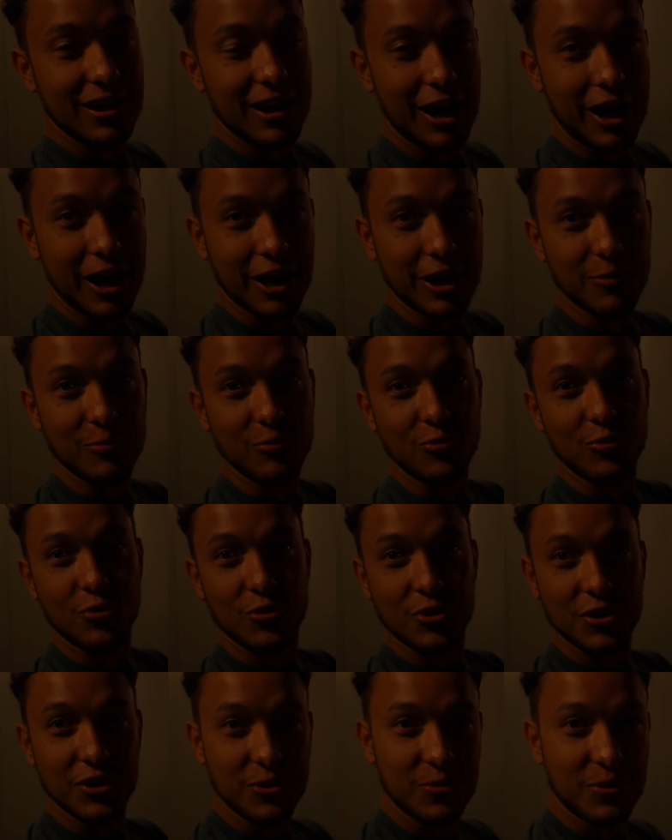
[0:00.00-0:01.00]
I am
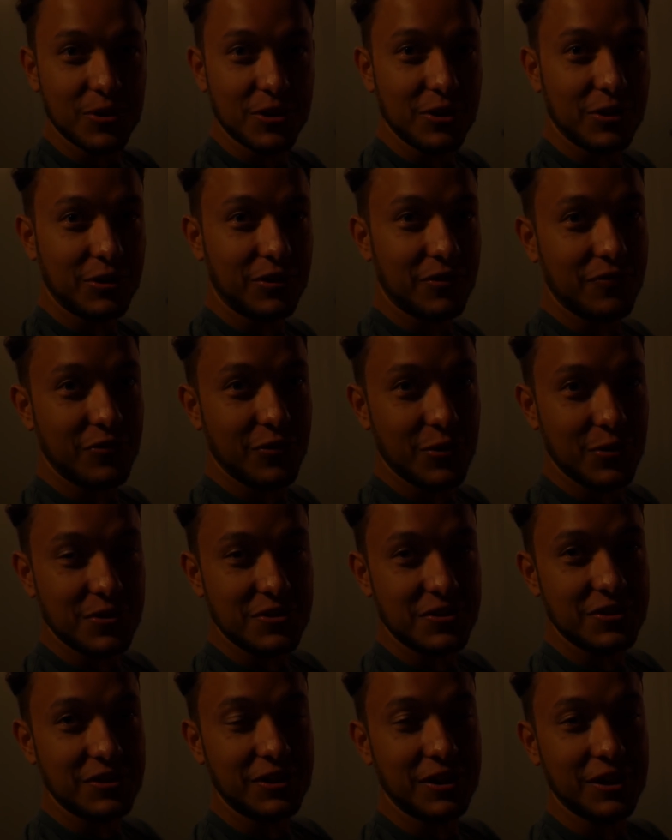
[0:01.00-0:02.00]
really, really looking
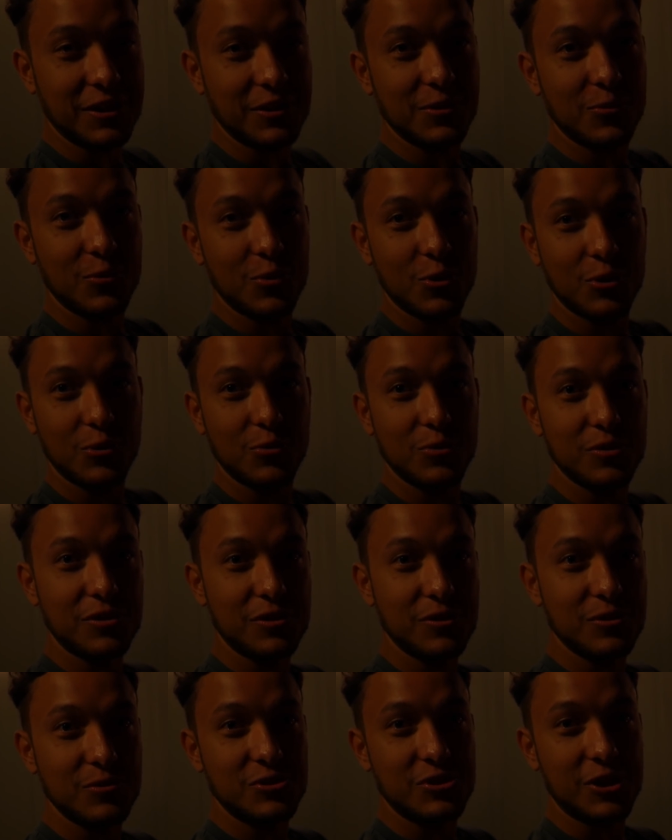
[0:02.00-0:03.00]
forward to getting to work with
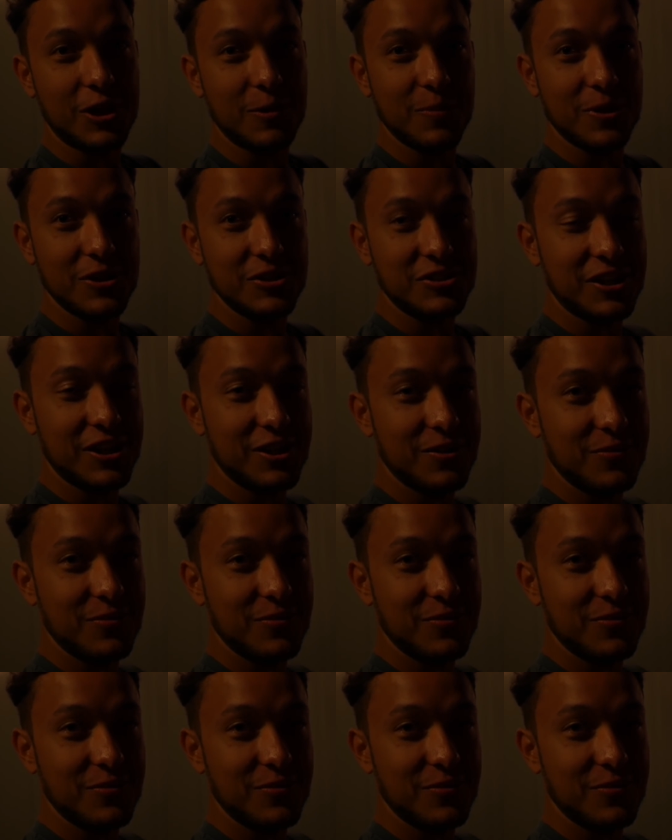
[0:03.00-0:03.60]
you side by side